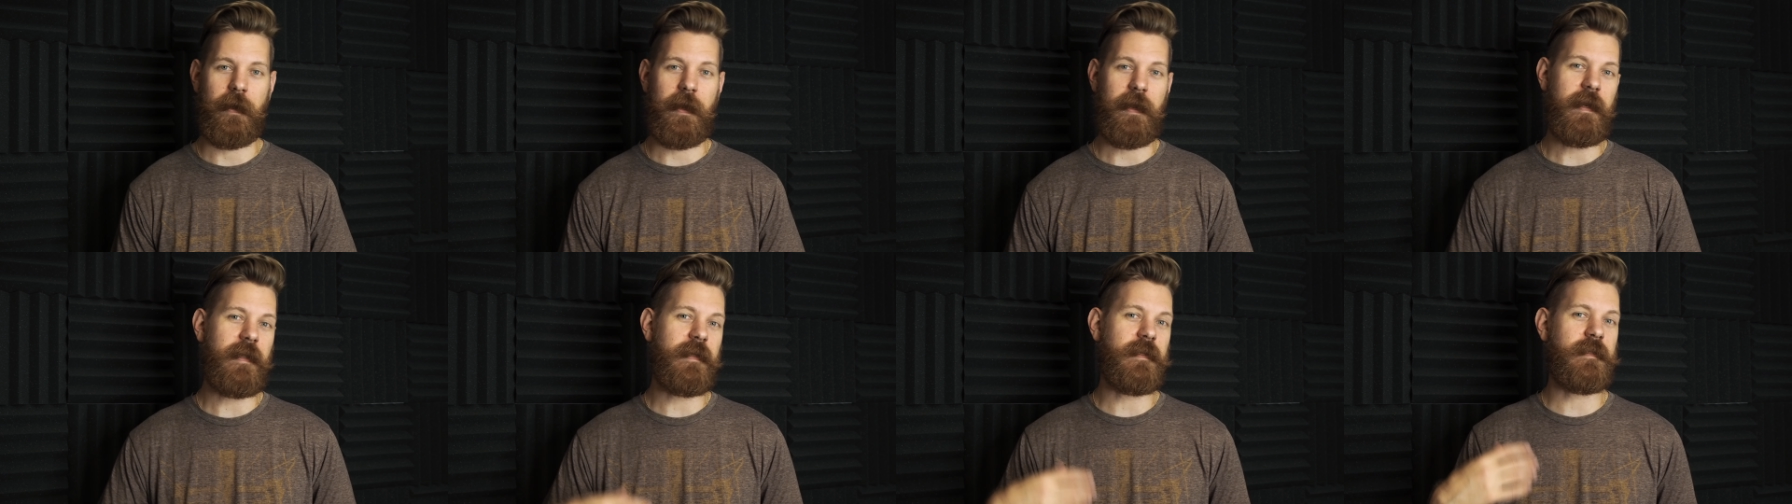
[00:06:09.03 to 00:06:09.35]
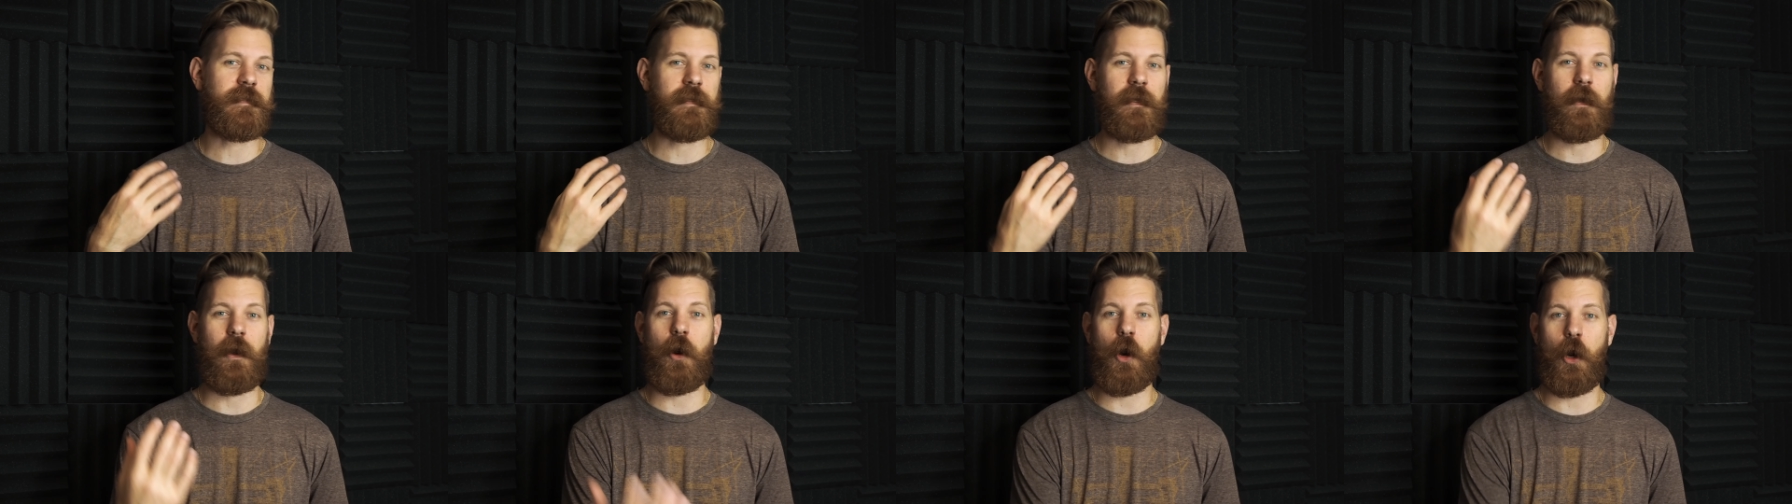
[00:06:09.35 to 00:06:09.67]
It
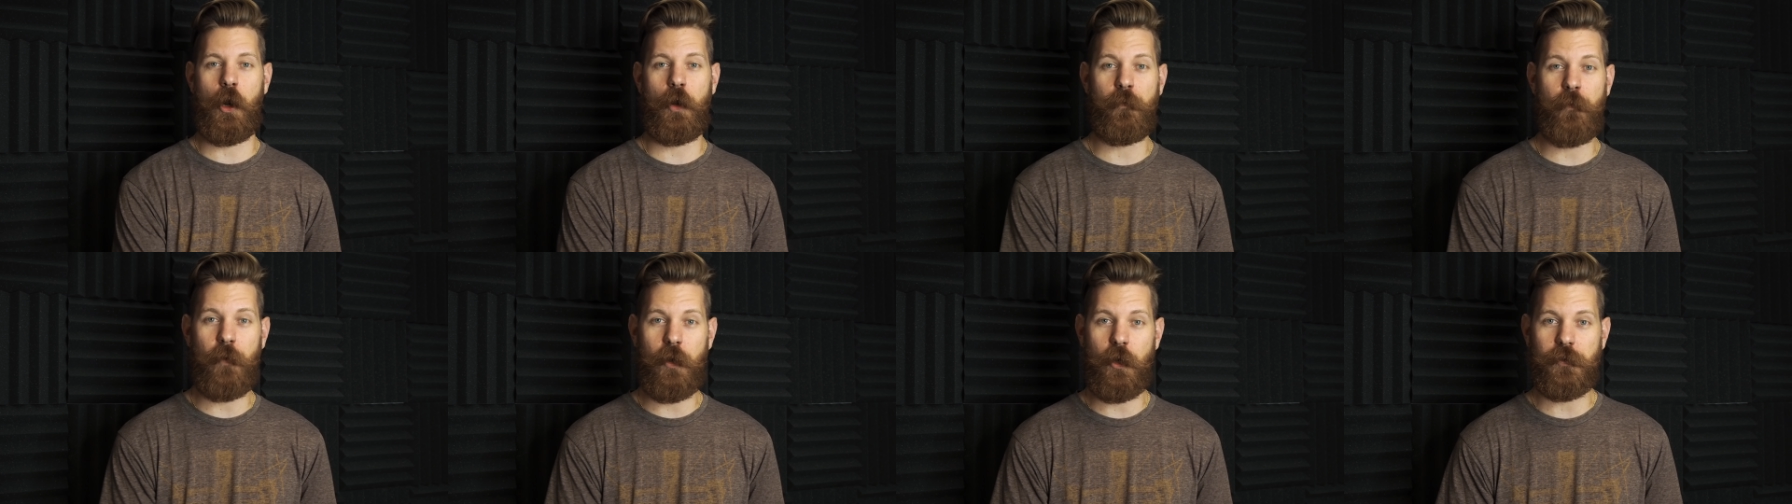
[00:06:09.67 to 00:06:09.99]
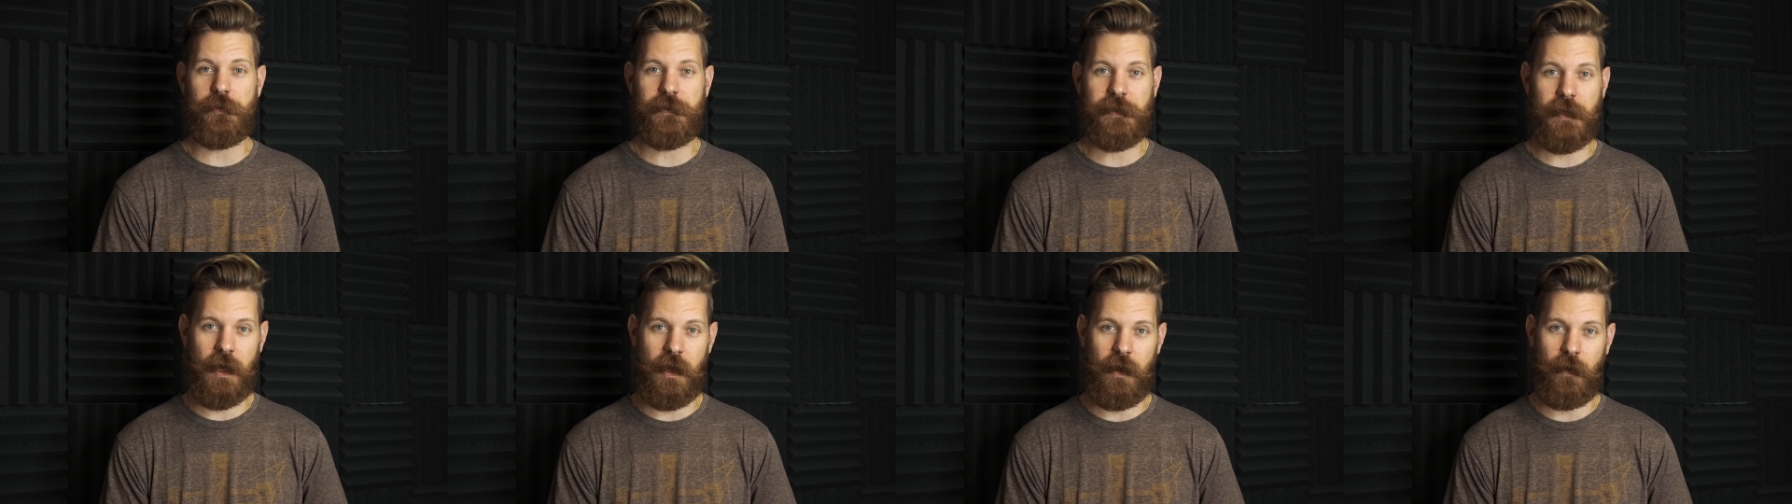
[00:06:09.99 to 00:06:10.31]
is our
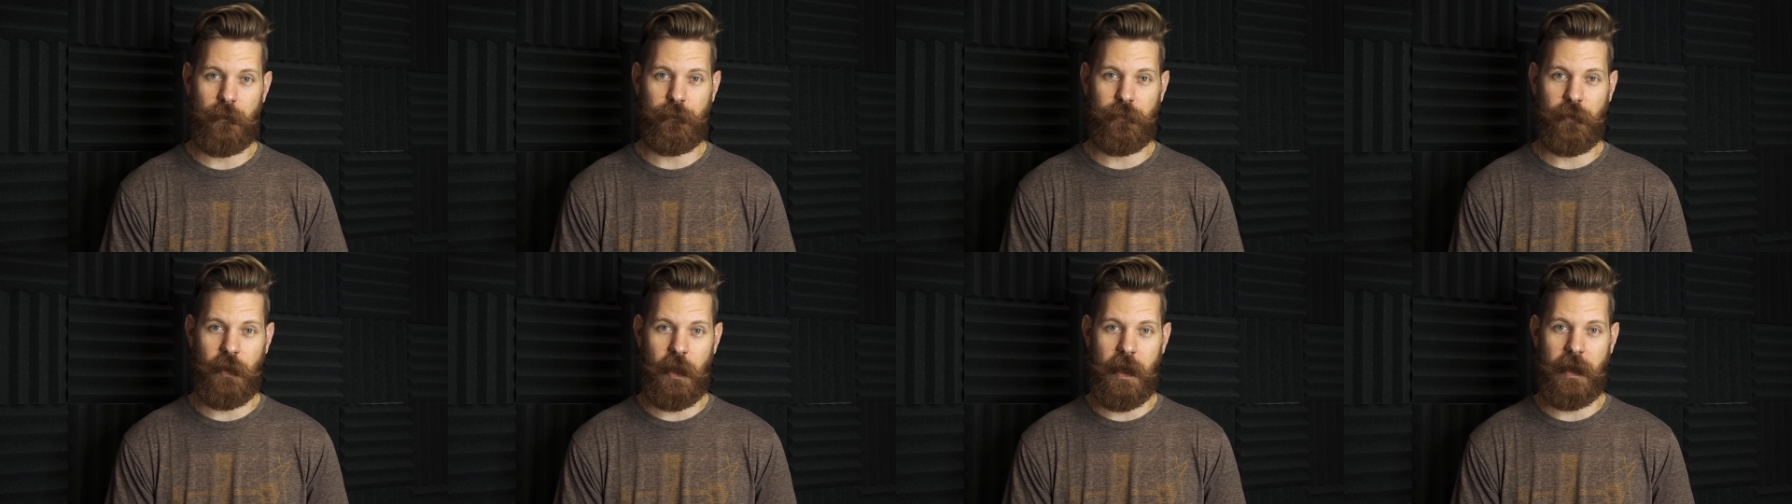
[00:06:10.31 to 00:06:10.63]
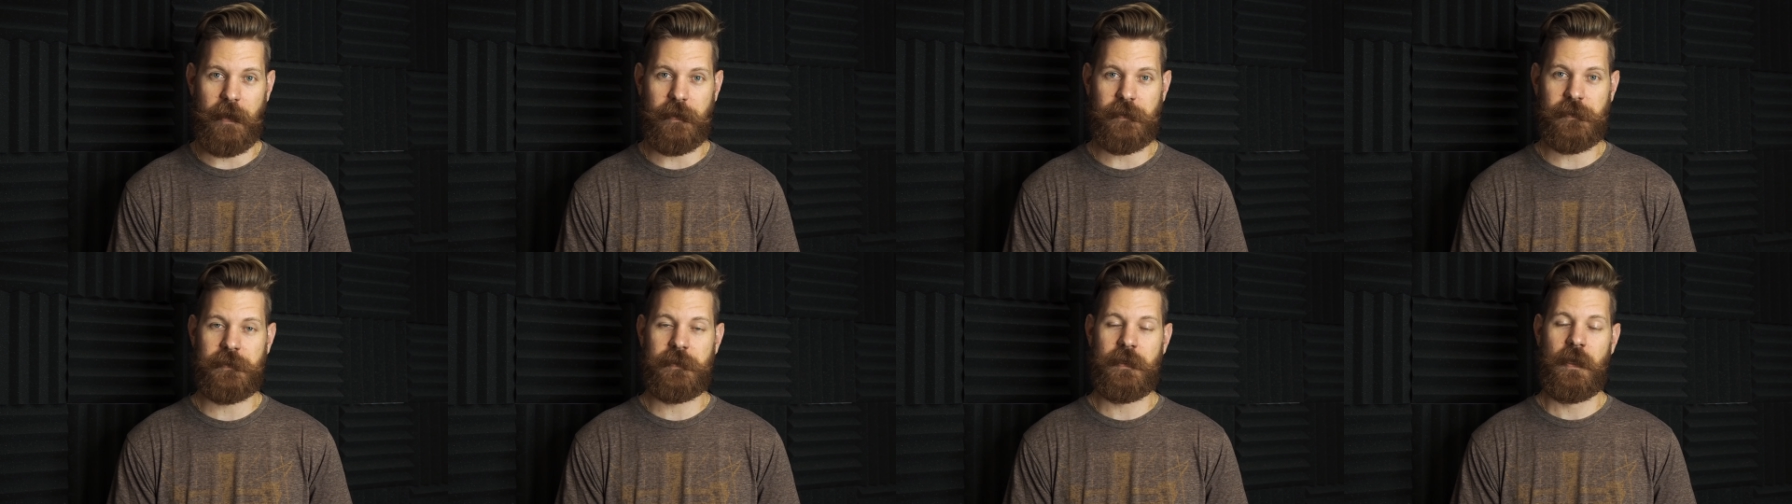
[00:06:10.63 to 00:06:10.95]
most
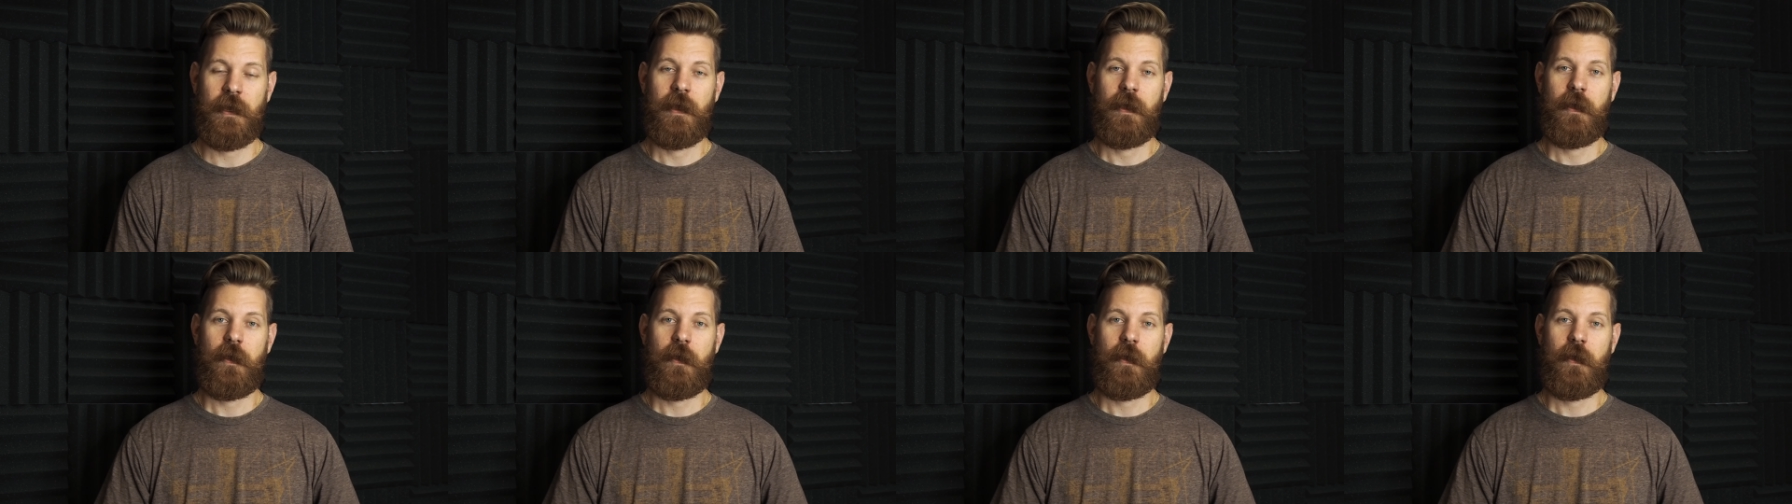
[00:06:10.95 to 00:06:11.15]
complex